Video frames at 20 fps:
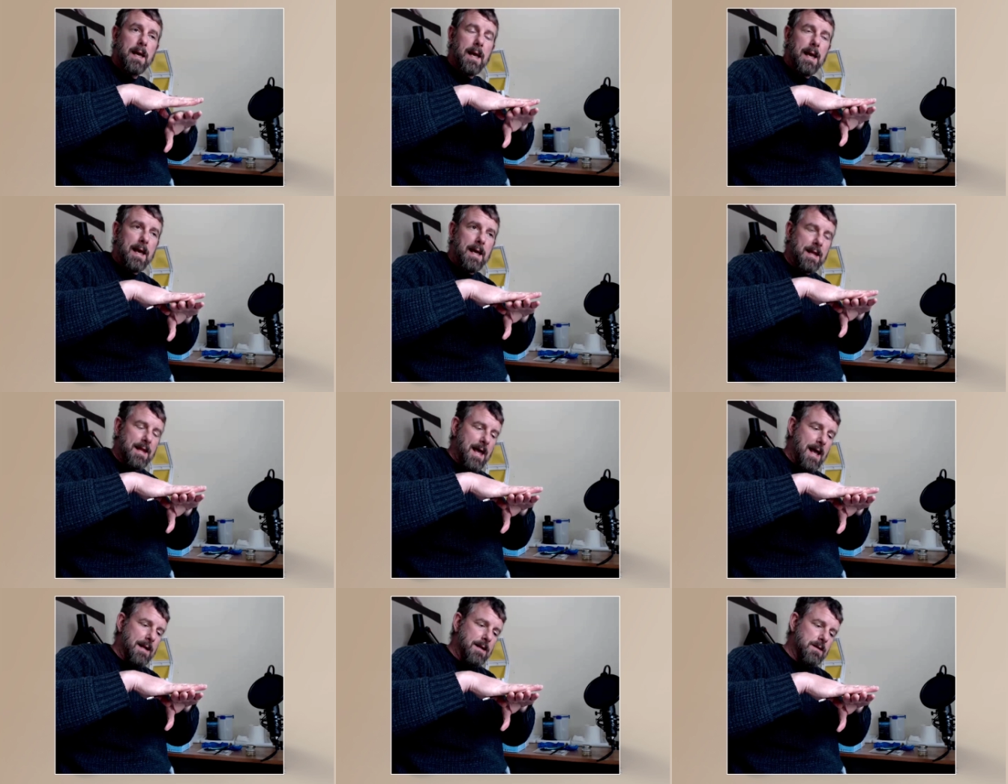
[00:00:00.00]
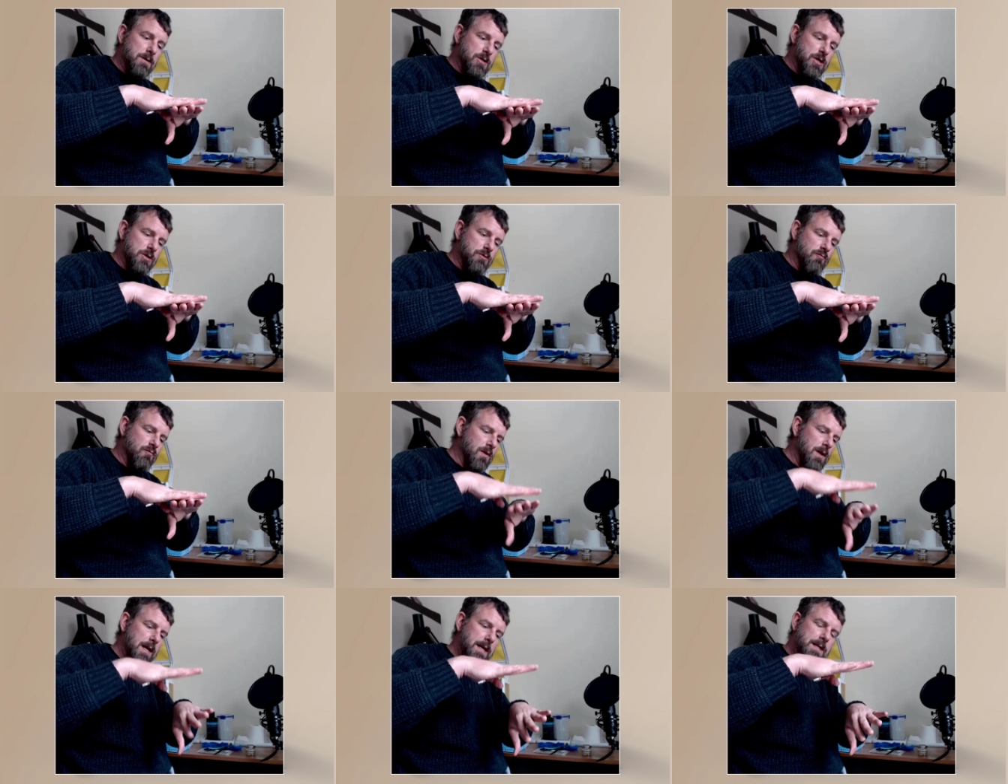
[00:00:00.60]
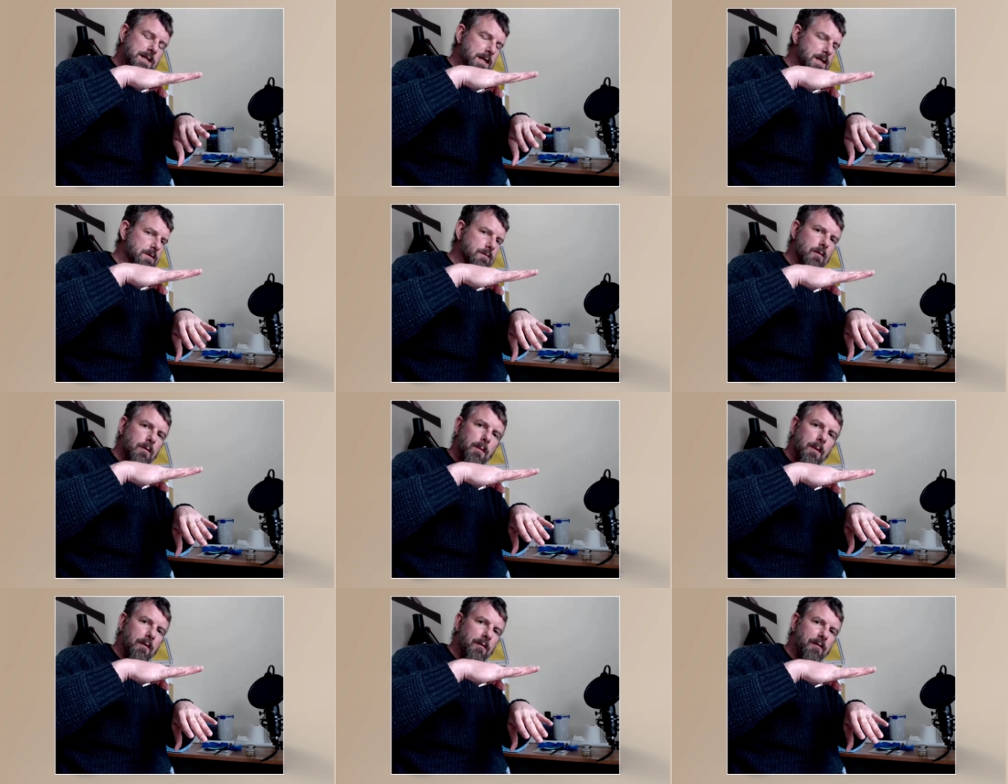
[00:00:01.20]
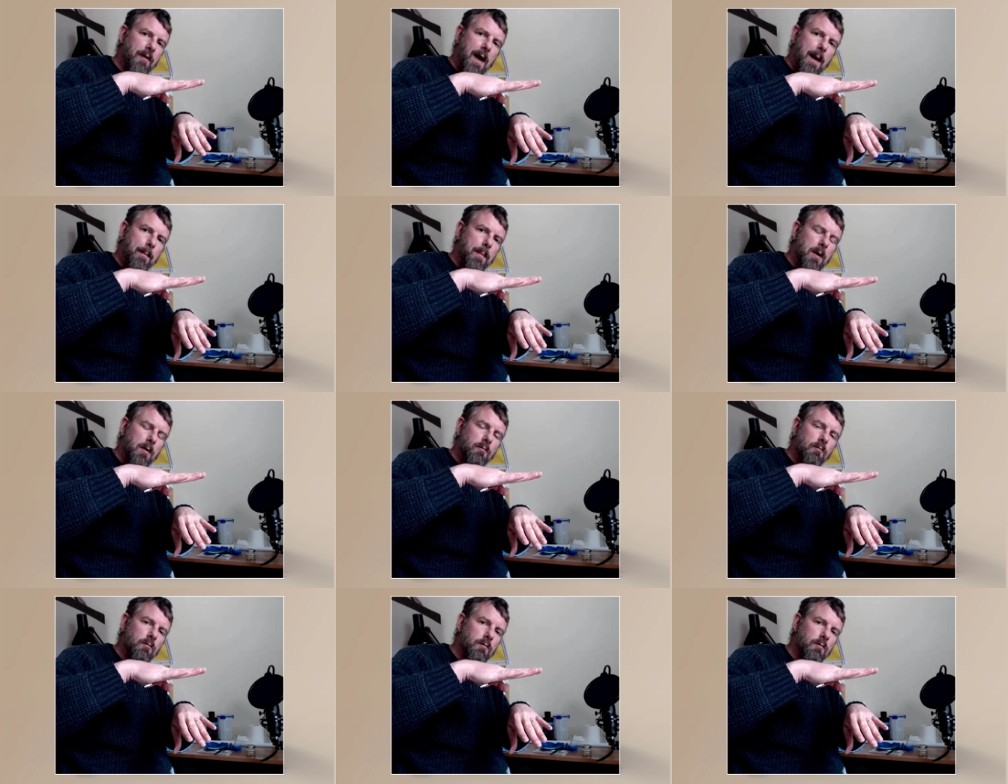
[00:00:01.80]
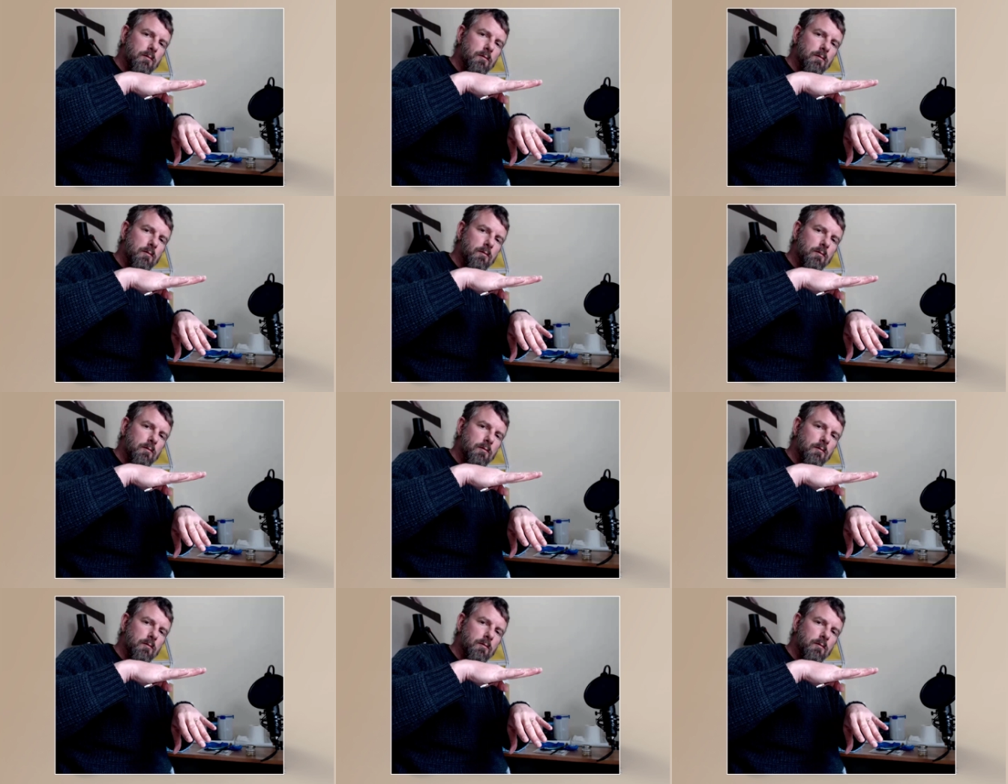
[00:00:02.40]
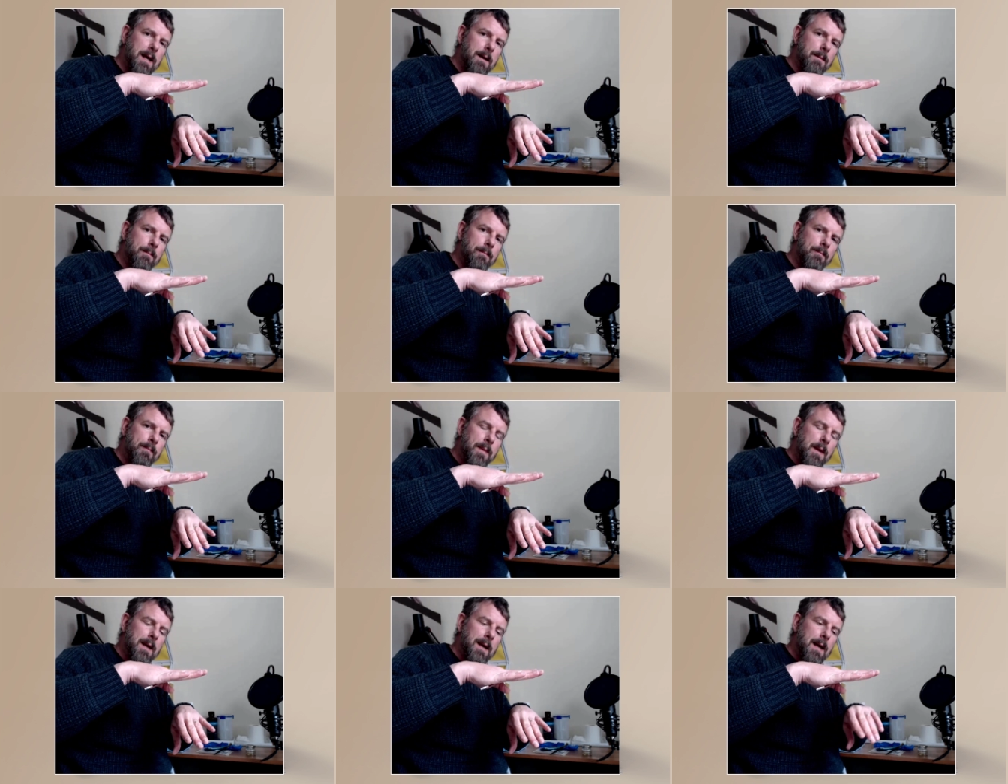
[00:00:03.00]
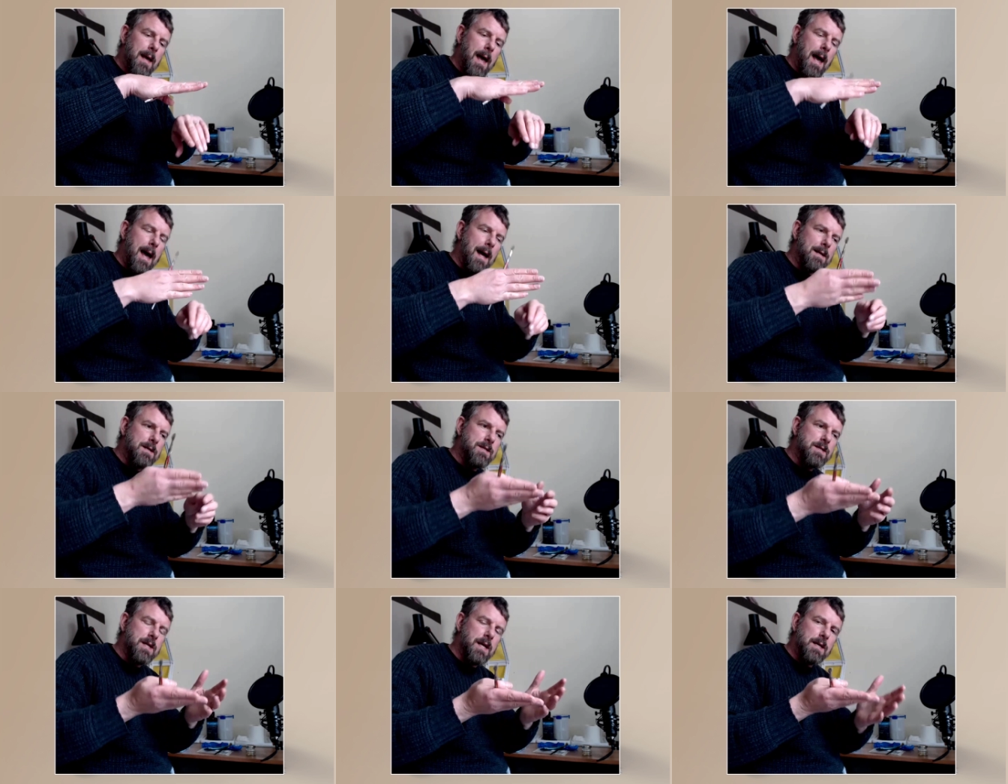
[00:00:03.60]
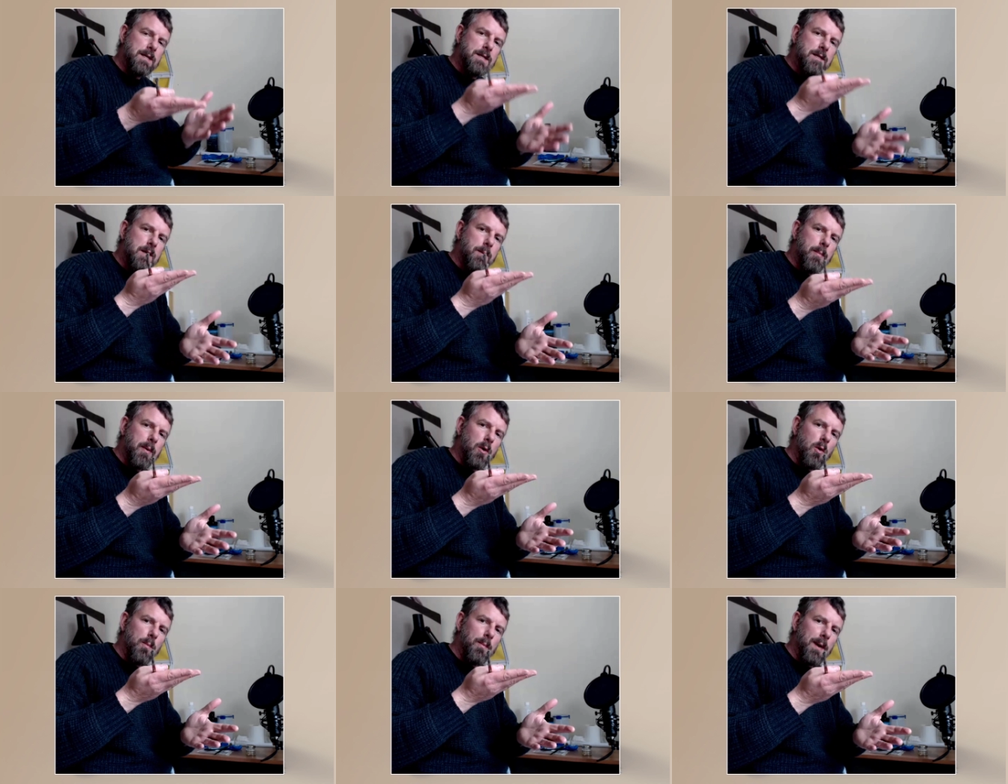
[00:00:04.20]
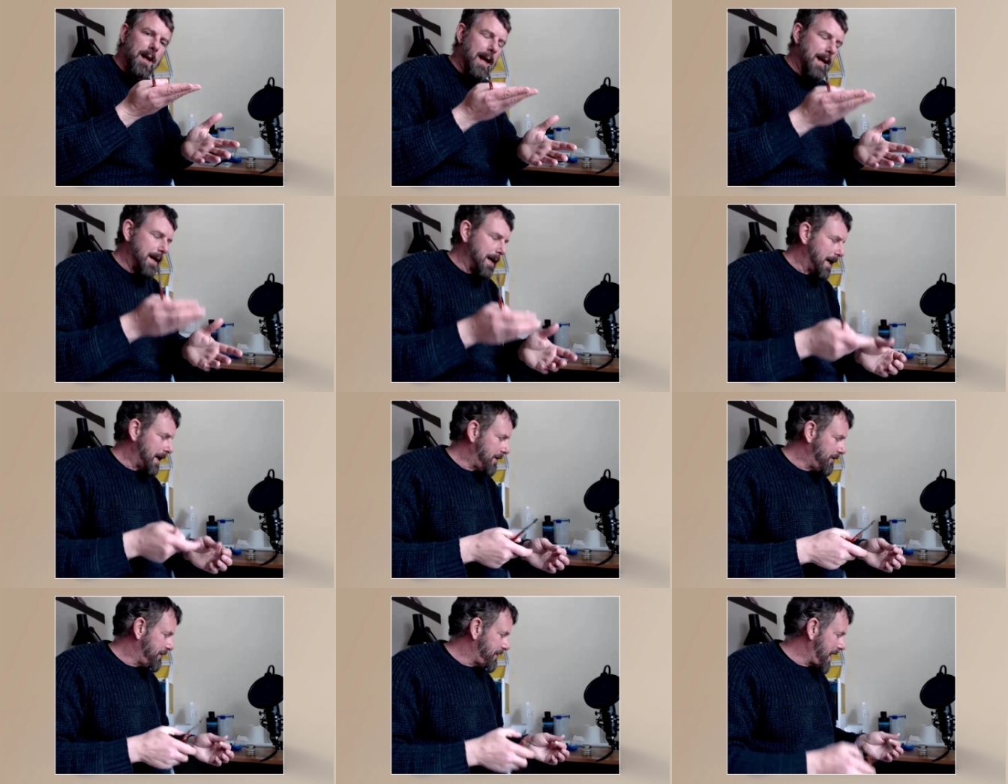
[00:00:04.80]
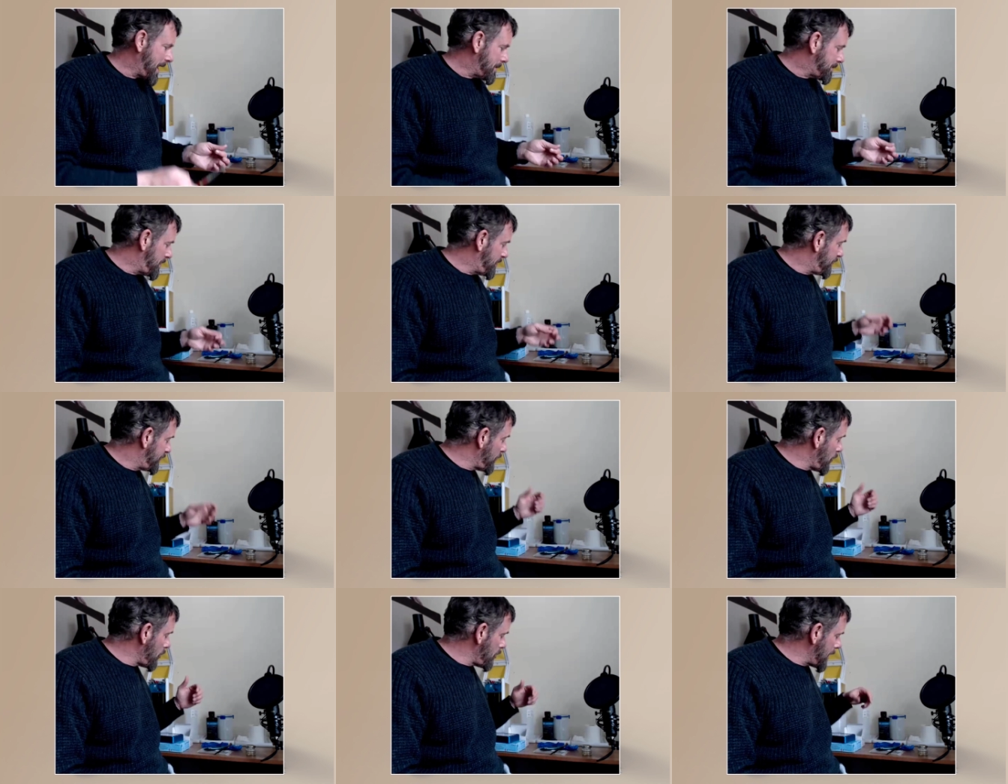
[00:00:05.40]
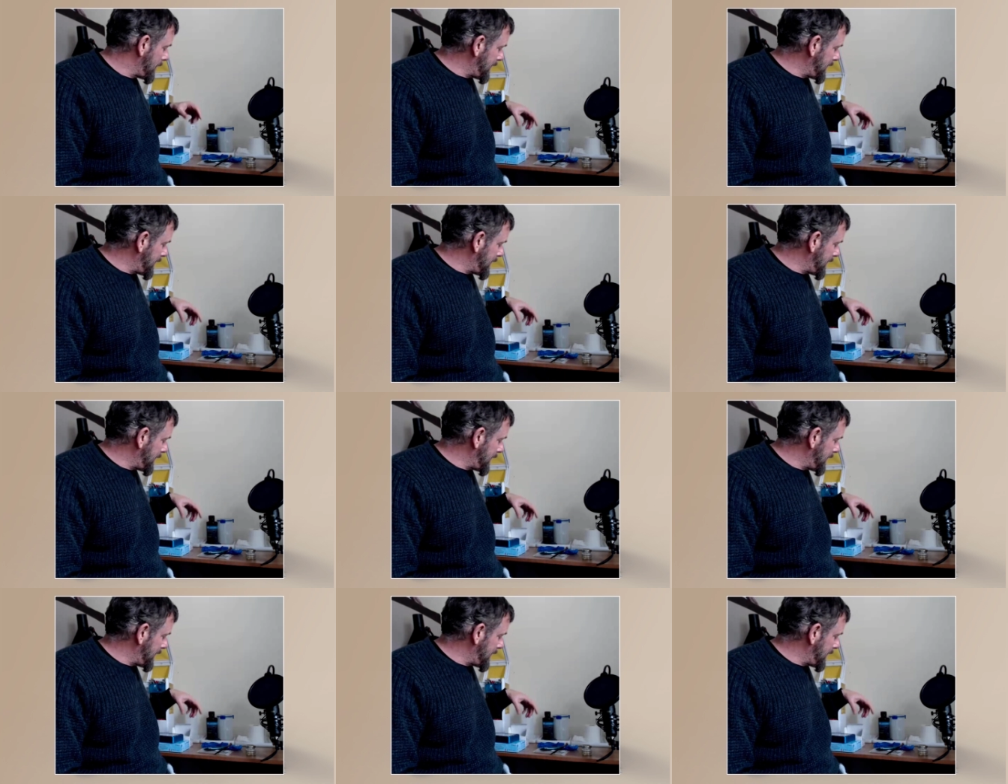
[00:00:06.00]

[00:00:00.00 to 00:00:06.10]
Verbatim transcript: it then just releases from the FEP really easily and sticks to the build plate. And in fact, before